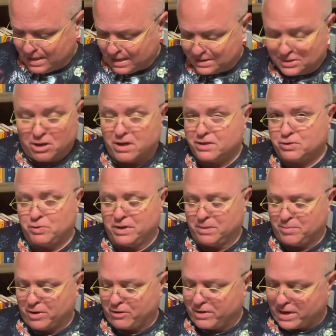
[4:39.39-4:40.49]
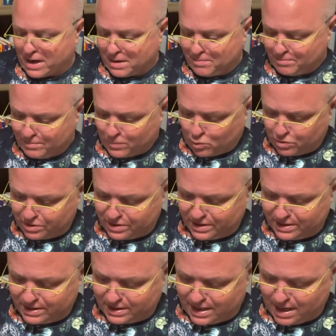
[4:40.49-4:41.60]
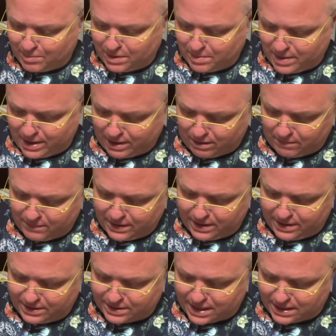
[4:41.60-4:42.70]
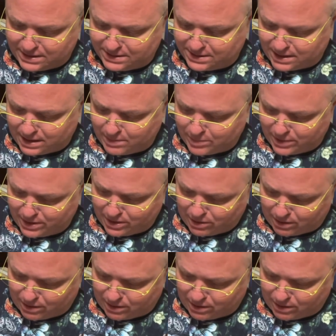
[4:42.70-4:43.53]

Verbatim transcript: I saw a tweet about it, I ordered it, came in the mail, and it's actually signed by the